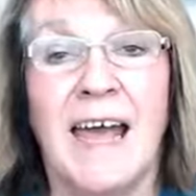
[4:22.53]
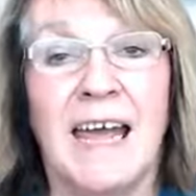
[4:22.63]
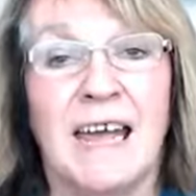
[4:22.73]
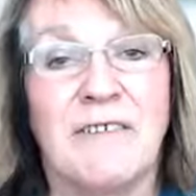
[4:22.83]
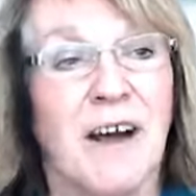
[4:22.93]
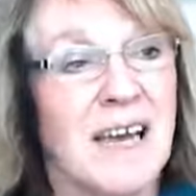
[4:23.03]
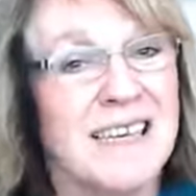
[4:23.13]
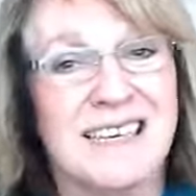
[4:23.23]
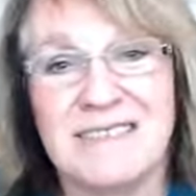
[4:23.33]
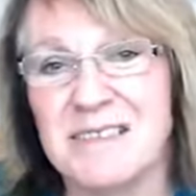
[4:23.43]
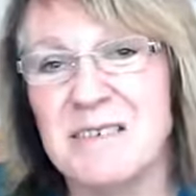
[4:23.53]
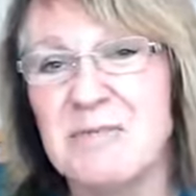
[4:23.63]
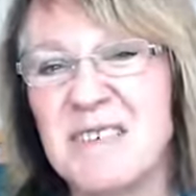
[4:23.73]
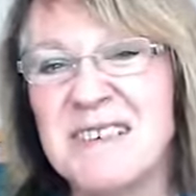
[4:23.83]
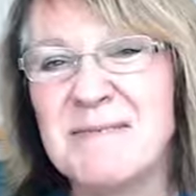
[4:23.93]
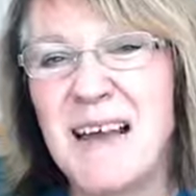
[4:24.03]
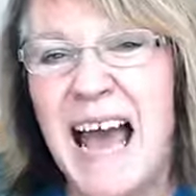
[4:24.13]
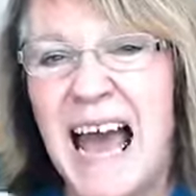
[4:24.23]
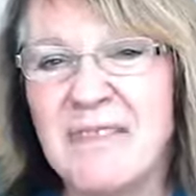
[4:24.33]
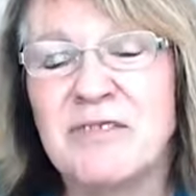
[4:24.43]
If I can
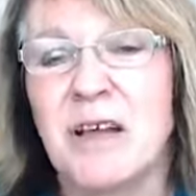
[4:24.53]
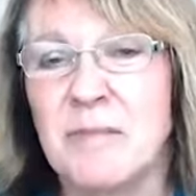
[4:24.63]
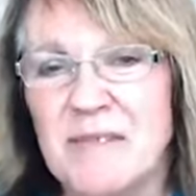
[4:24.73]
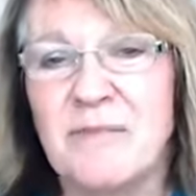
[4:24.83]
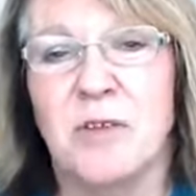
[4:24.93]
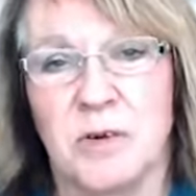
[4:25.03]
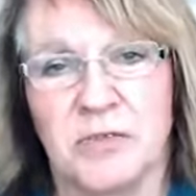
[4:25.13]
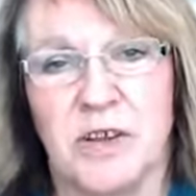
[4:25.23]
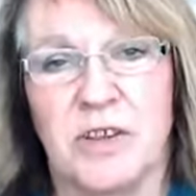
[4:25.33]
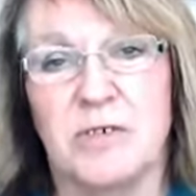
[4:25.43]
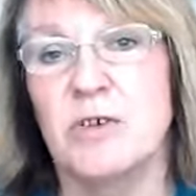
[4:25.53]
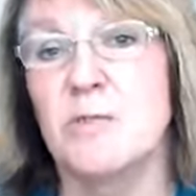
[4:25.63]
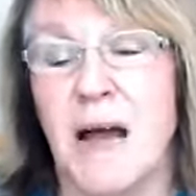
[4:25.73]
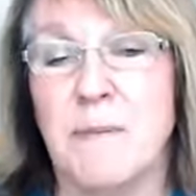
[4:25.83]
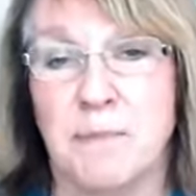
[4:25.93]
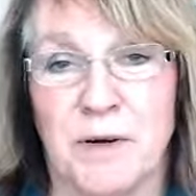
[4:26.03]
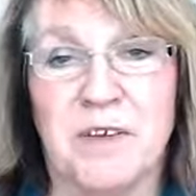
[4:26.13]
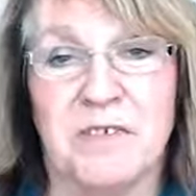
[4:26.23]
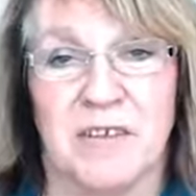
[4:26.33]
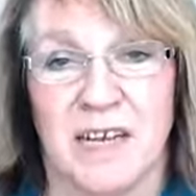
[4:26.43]
have some influence on the room, I
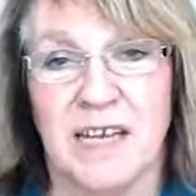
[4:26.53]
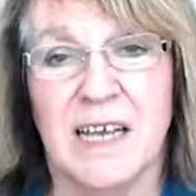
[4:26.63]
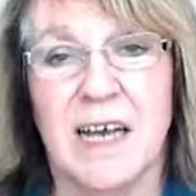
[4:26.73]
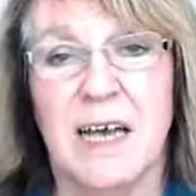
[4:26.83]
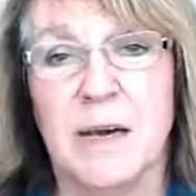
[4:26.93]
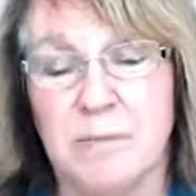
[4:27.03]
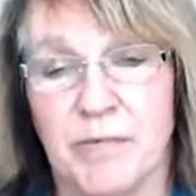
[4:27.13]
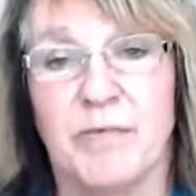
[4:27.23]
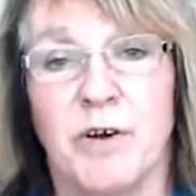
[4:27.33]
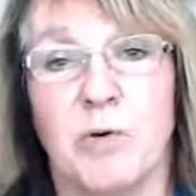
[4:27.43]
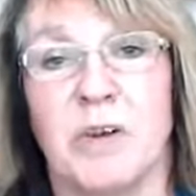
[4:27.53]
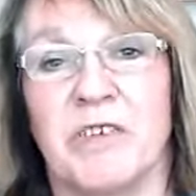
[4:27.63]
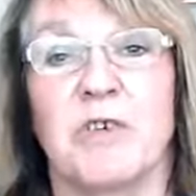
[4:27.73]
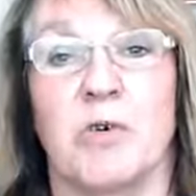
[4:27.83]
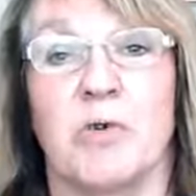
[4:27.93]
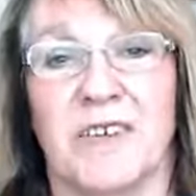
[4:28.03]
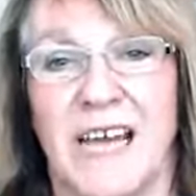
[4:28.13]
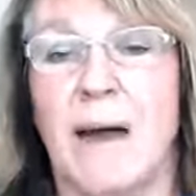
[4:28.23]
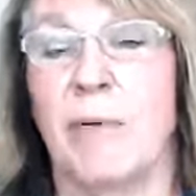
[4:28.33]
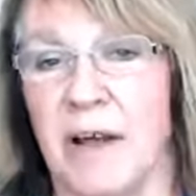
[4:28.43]
personally prefer what is called
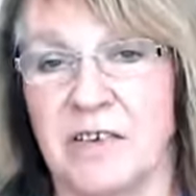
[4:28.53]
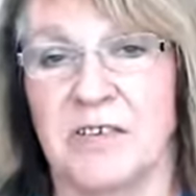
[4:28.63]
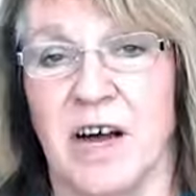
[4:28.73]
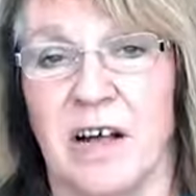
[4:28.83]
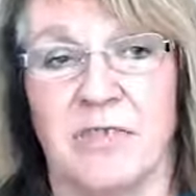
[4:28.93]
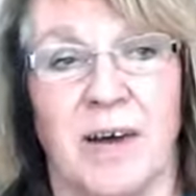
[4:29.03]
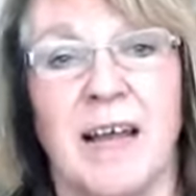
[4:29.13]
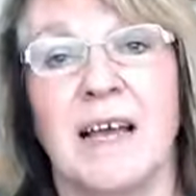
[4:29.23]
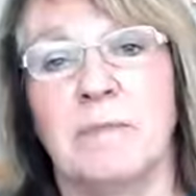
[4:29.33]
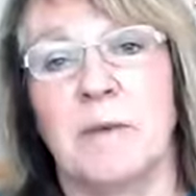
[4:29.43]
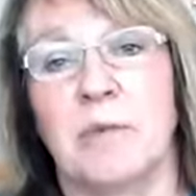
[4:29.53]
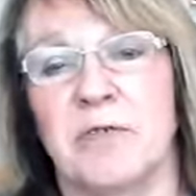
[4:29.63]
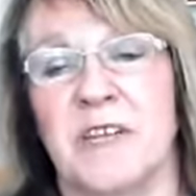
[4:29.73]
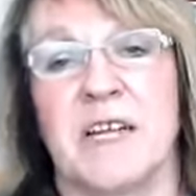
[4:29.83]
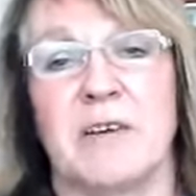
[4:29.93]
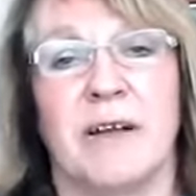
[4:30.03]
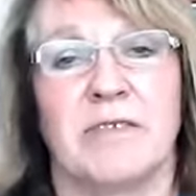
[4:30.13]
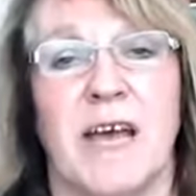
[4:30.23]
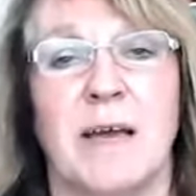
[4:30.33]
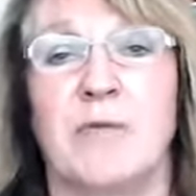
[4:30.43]
cabaret style. So I like people sitting around
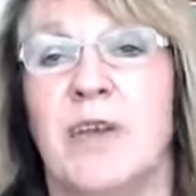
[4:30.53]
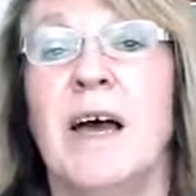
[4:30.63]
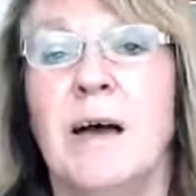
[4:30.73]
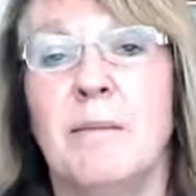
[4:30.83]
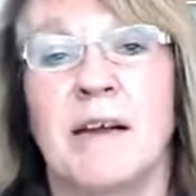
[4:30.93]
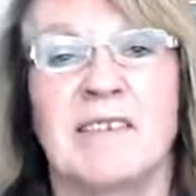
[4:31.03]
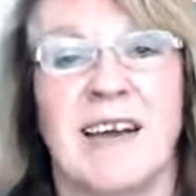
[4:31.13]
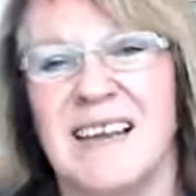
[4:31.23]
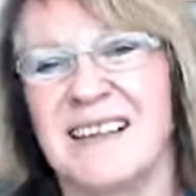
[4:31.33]
tables because